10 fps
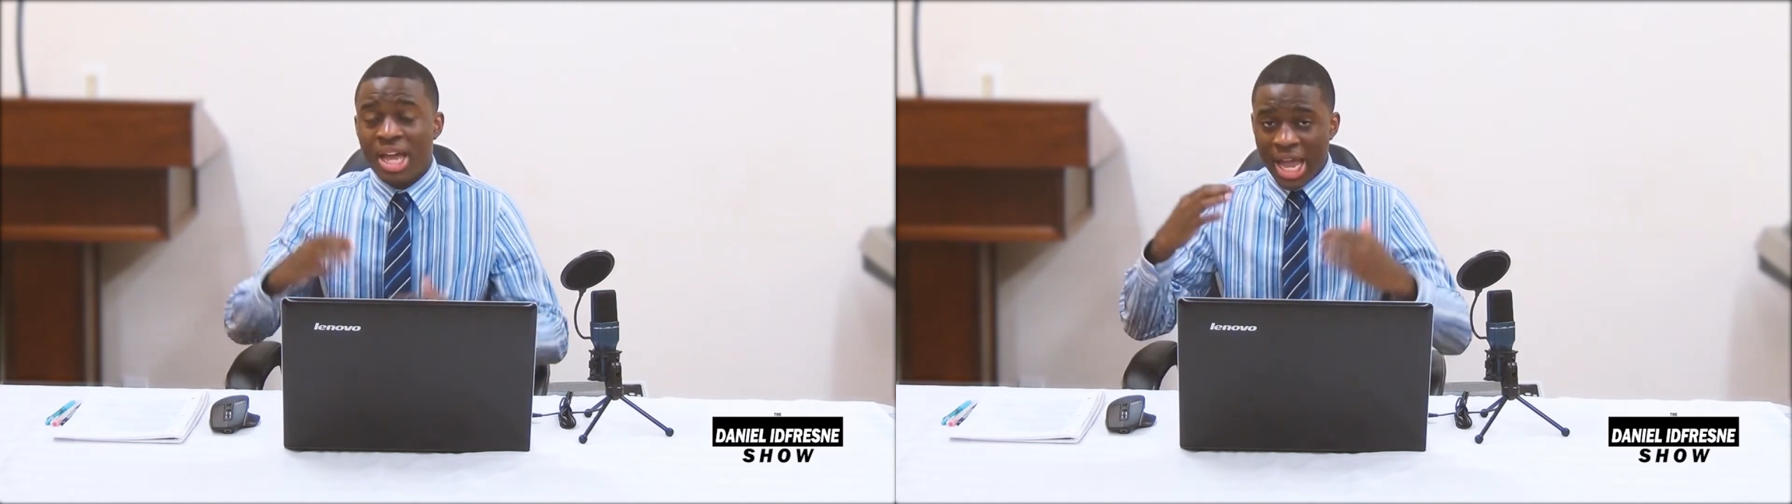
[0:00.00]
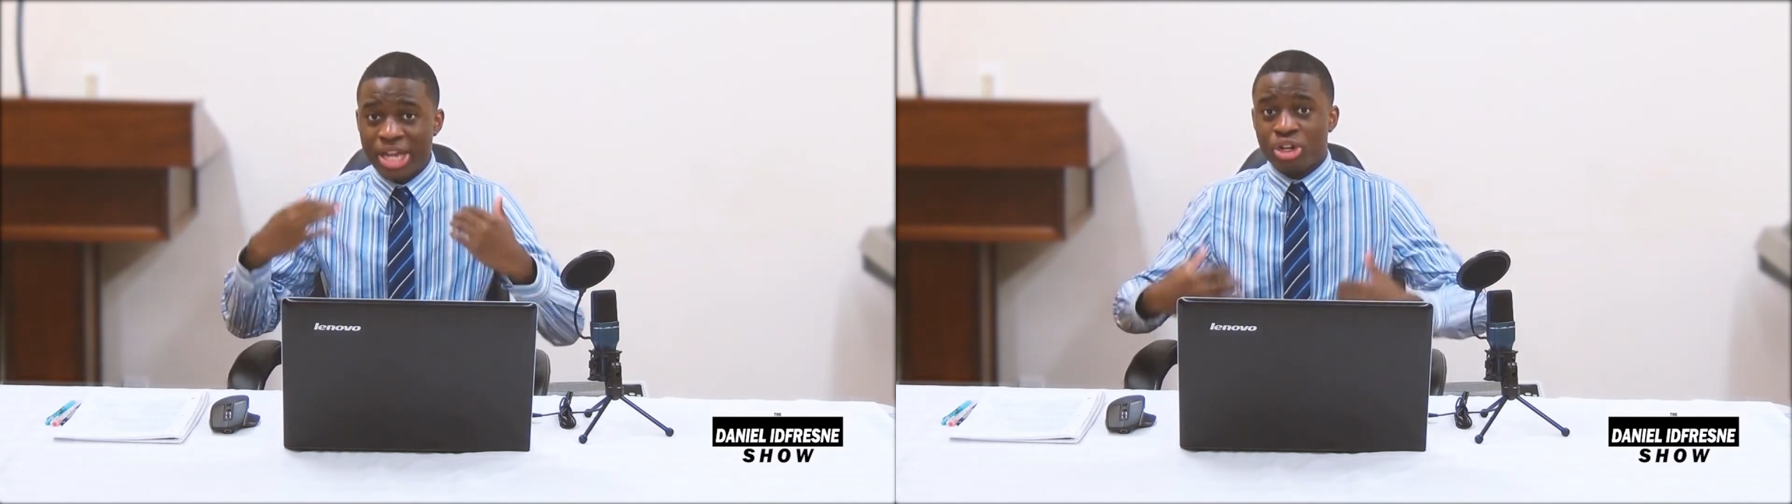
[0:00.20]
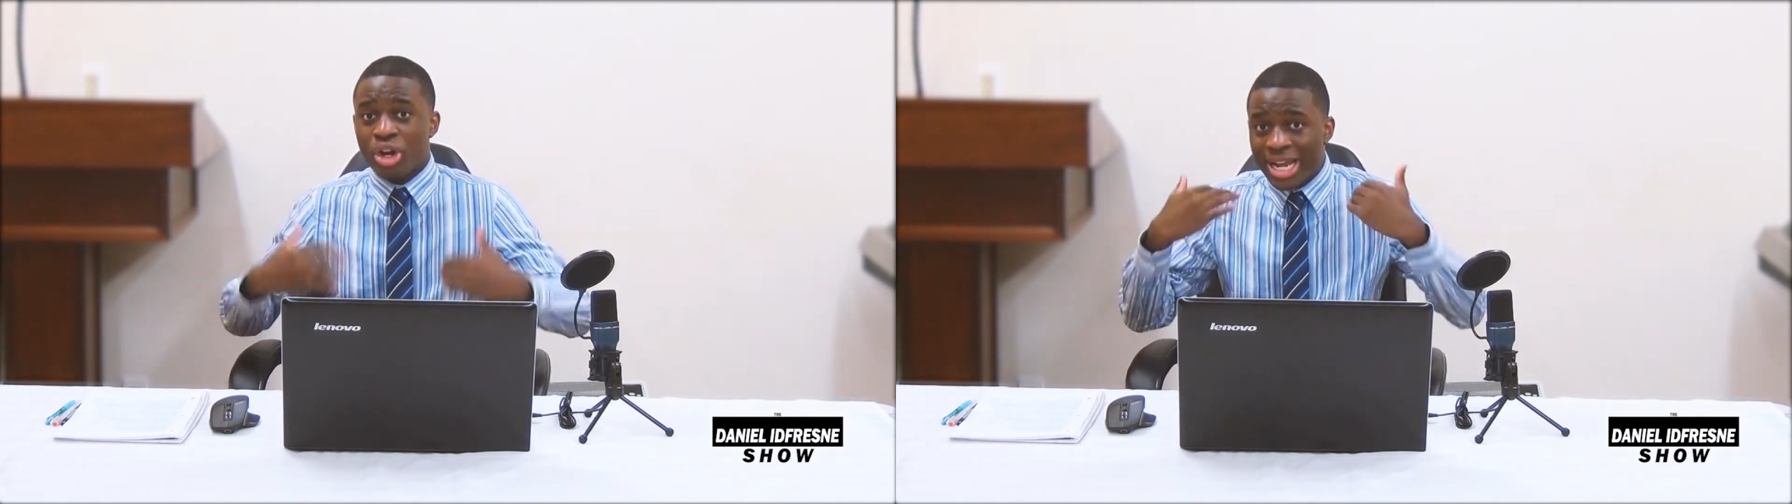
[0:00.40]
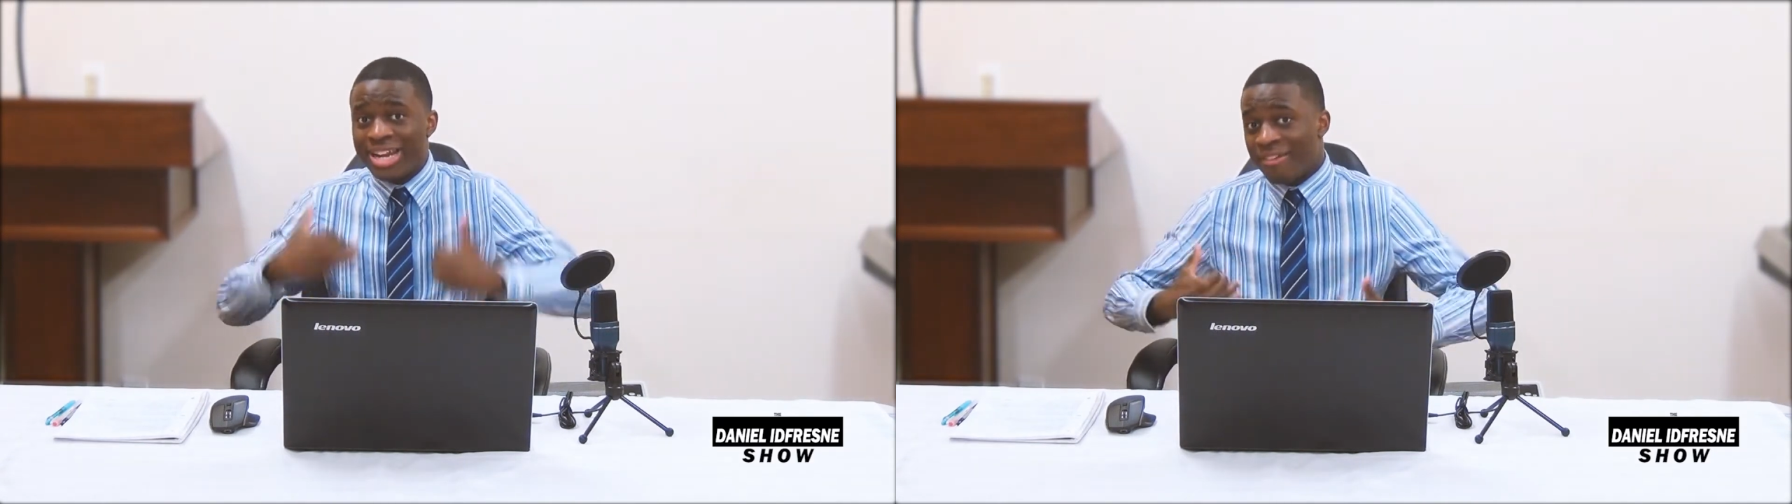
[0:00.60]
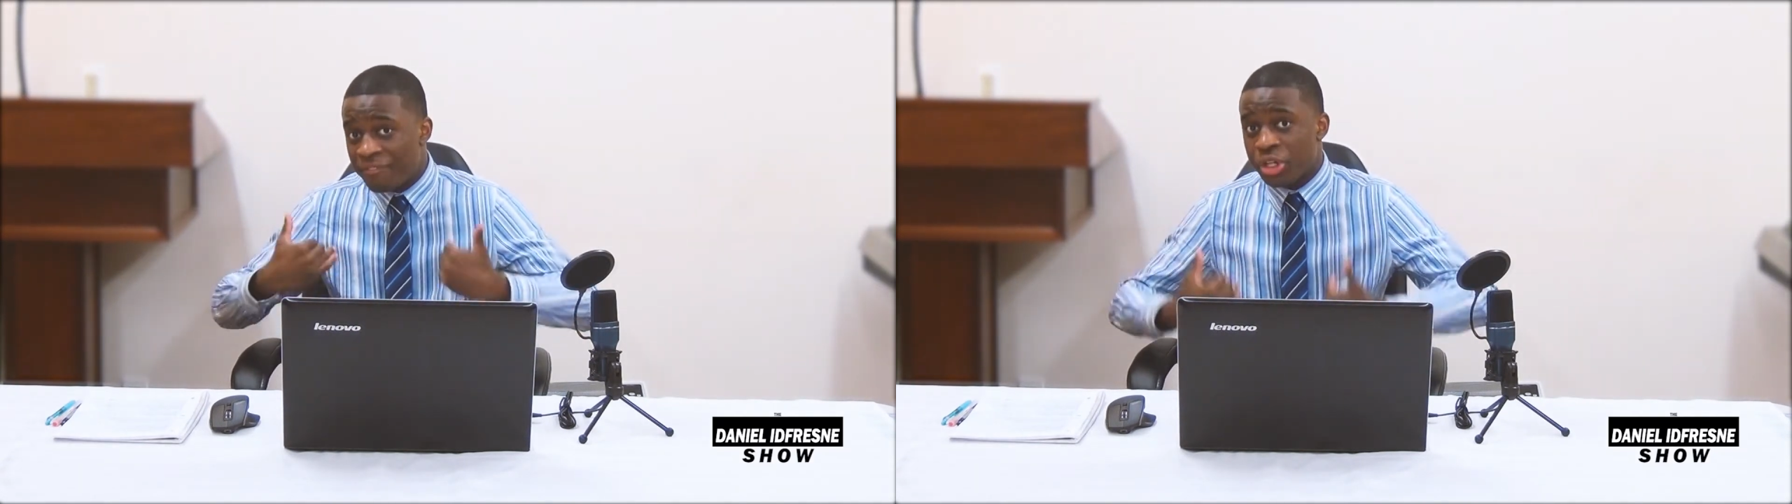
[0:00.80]
and your
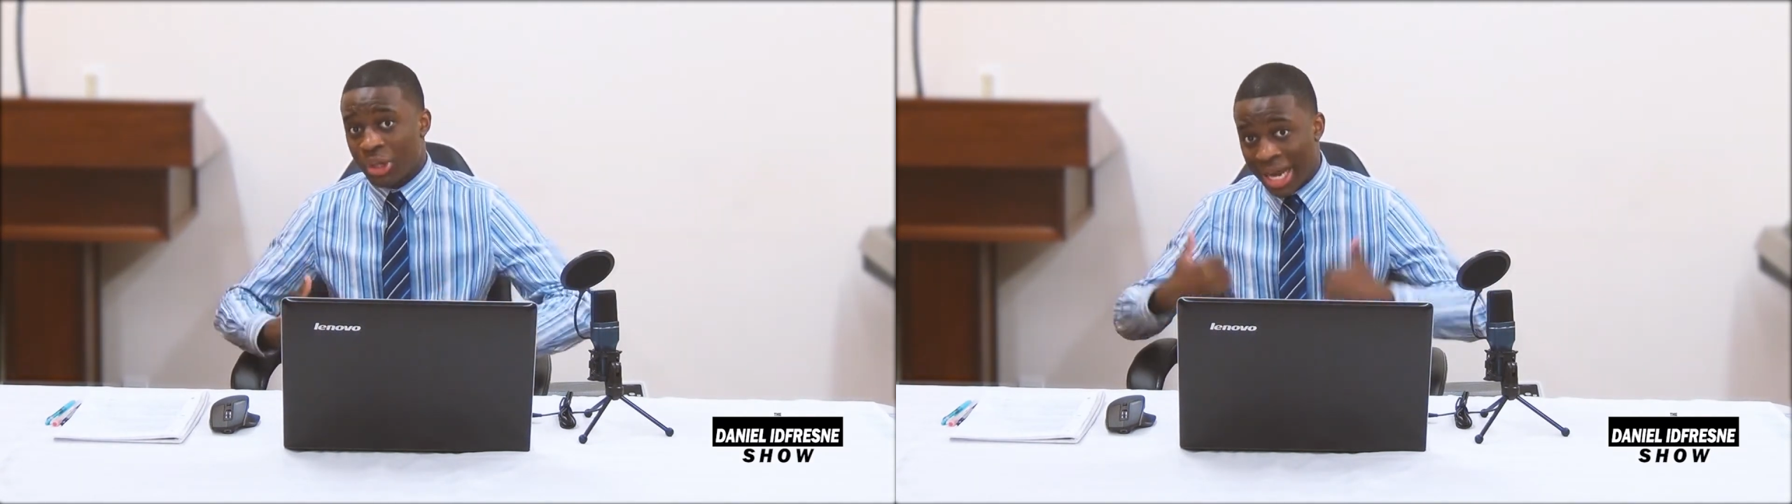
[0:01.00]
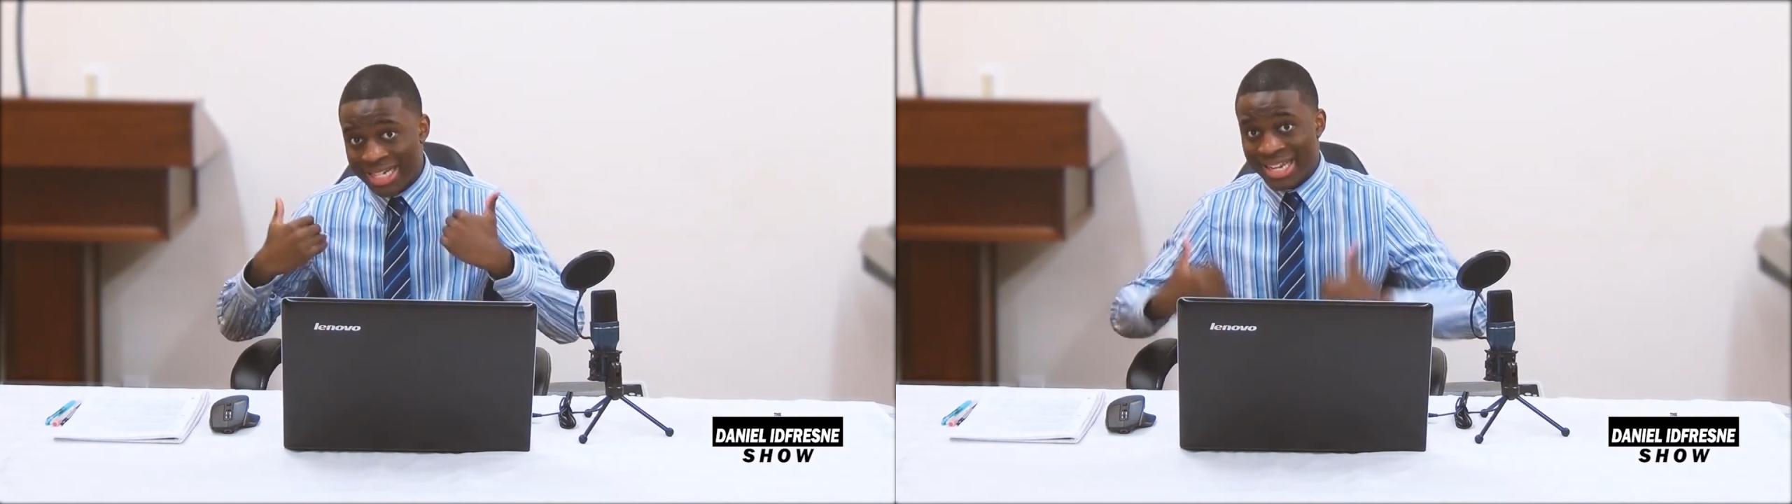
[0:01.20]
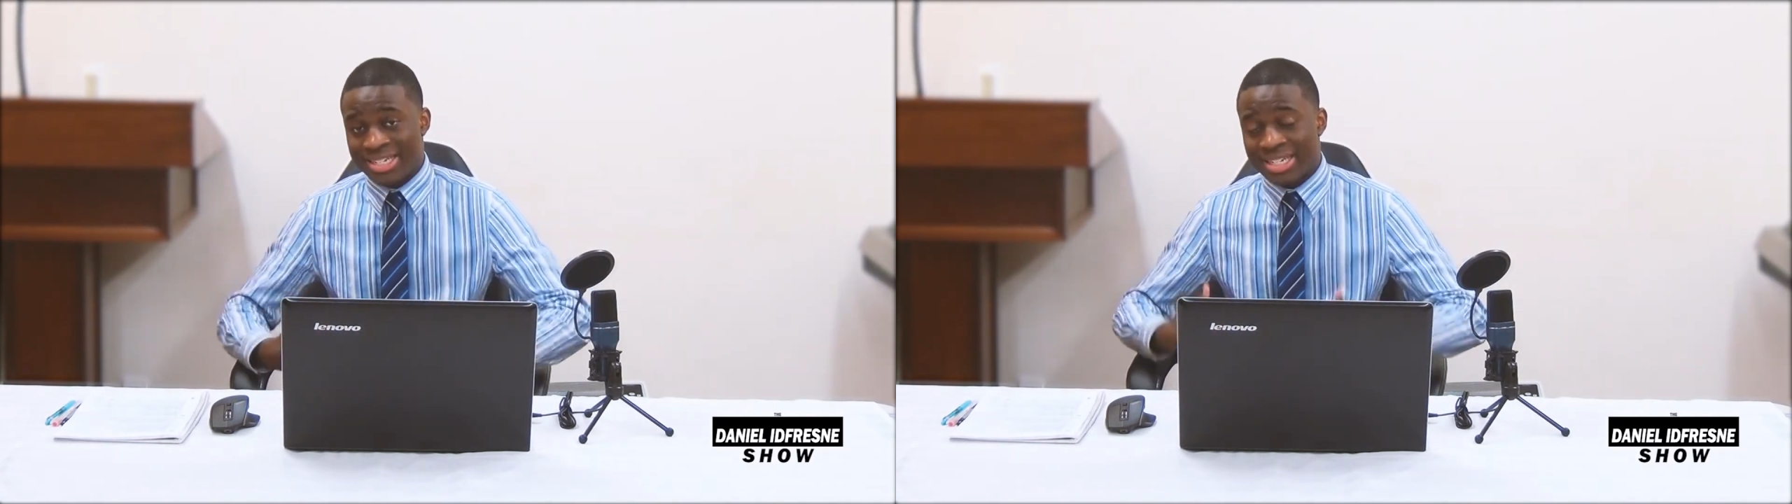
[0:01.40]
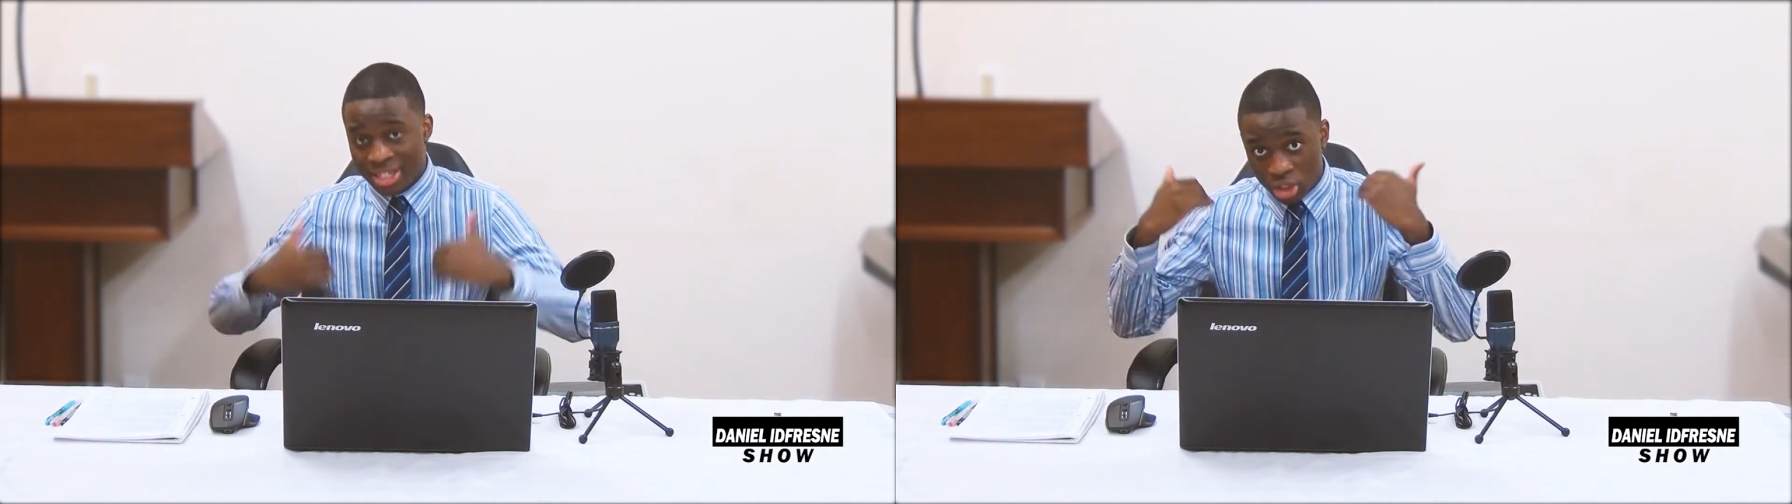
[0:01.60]
individual identity is